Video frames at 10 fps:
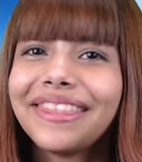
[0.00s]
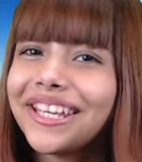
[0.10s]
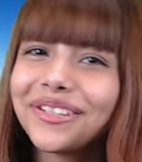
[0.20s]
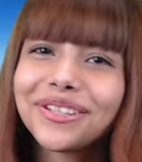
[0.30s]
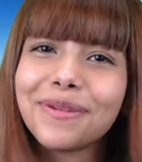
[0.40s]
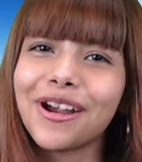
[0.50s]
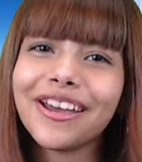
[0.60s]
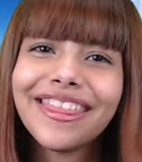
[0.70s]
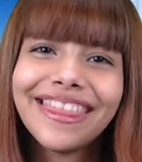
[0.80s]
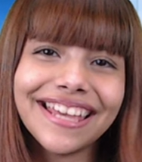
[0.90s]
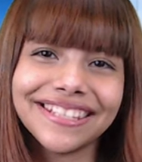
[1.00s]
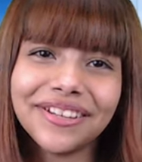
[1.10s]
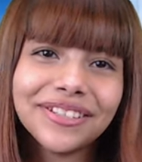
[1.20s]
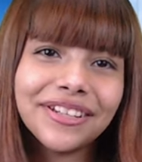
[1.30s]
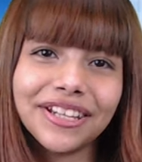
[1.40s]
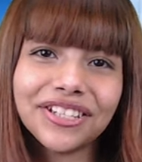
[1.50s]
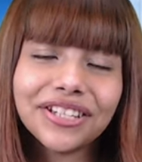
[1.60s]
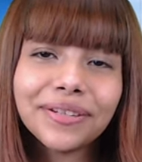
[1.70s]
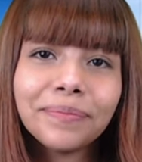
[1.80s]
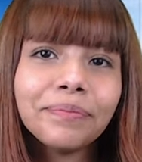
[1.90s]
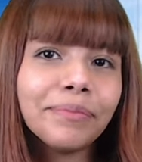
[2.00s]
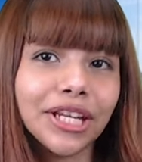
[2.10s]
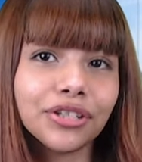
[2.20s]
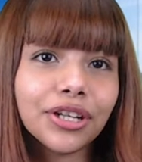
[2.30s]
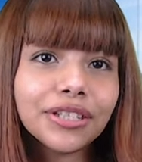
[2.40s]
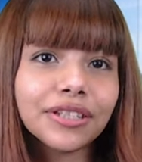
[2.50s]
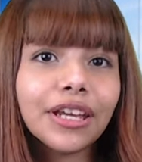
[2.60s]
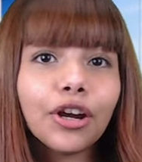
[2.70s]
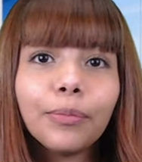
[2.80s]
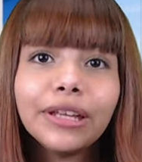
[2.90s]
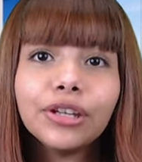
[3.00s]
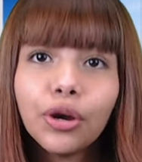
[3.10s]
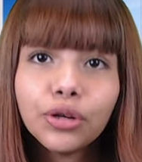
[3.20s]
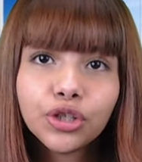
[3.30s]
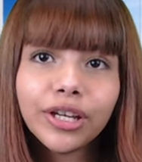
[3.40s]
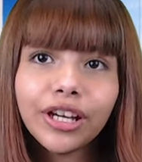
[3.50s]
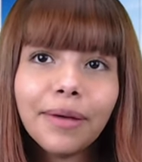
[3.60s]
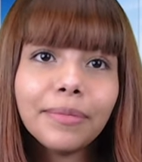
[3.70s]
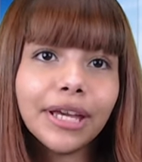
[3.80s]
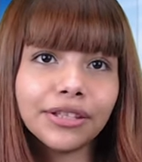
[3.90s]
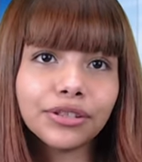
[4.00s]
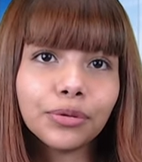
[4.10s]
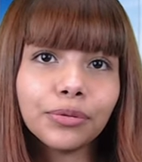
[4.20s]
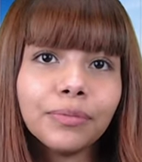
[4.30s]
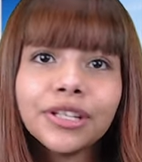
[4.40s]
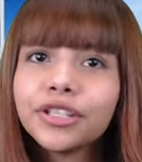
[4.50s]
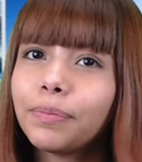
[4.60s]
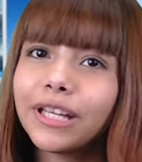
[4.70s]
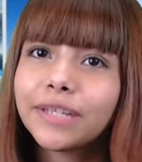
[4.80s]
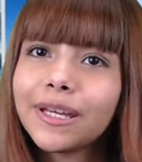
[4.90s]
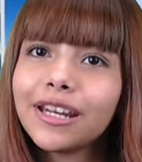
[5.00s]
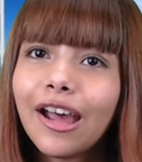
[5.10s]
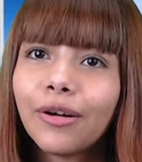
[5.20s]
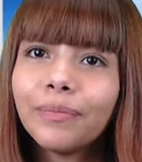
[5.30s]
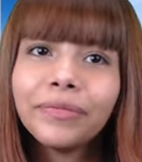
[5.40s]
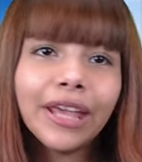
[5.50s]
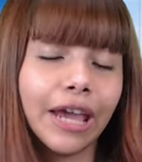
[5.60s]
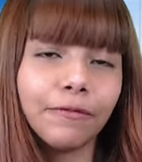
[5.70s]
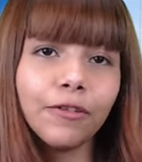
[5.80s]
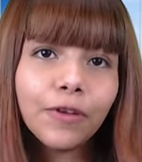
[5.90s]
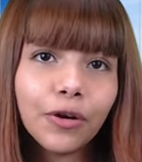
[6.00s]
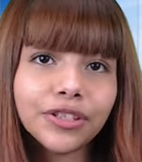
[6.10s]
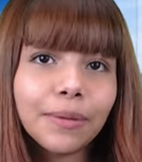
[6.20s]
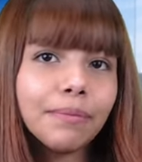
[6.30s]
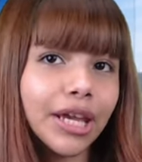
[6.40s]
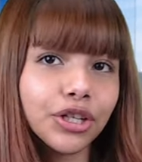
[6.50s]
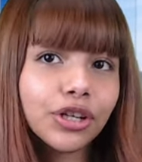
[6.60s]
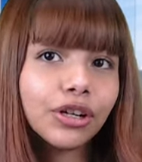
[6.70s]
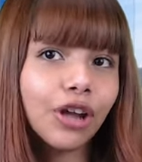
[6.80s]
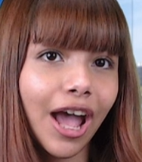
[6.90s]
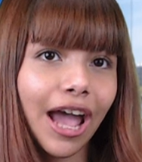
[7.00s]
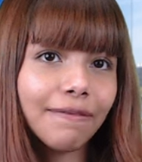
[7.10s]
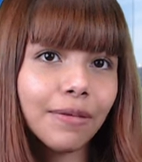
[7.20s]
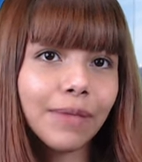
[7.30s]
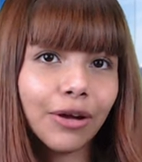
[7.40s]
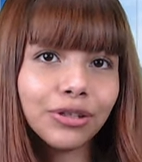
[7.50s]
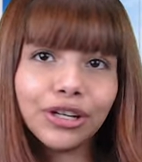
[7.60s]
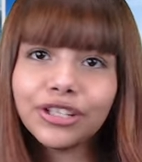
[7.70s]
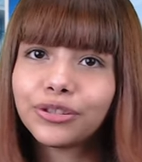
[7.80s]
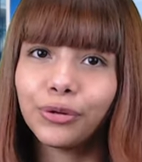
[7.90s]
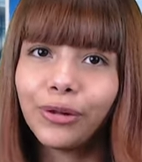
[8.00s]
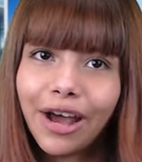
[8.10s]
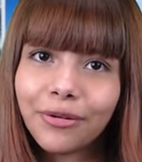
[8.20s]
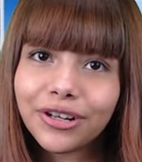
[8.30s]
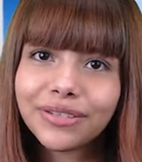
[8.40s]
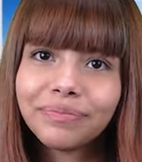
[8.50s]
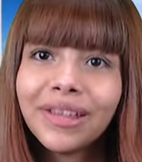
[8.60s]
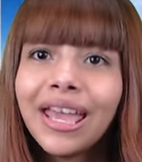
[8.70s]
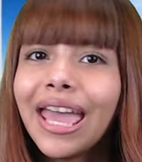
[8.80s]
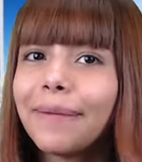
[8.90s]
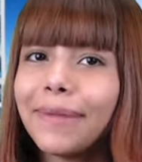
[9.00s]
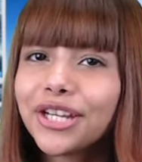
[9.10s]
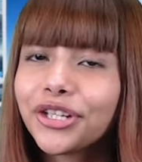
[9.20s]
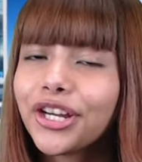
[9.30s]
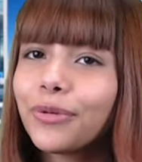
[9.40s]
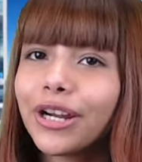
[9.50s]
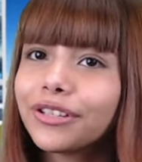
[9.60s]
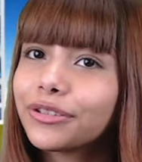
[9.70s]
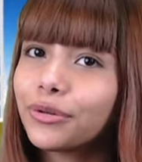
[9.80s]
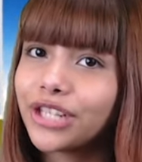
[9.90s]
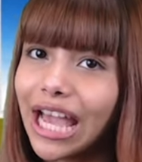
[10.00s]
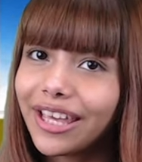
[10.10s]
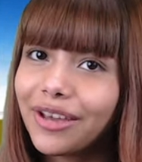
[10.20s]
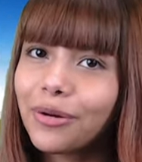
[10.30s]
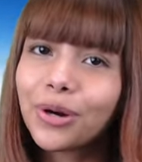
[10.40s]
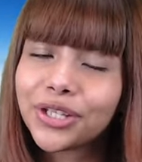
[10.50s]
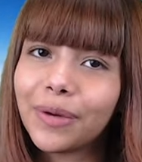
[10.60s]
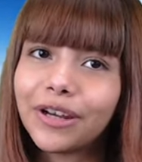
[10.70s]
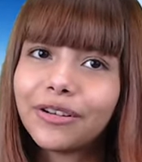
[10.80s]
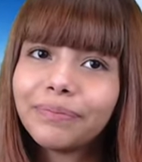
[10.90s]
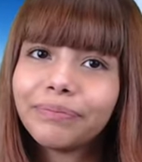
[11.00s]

Thank you, Samara. That sounds delicious. Patriots, there will be no chewing gum in school, so please spit it out. And for phones, make sure to not have them out during school hours. And make sure you're wearing a school jacket or sweater.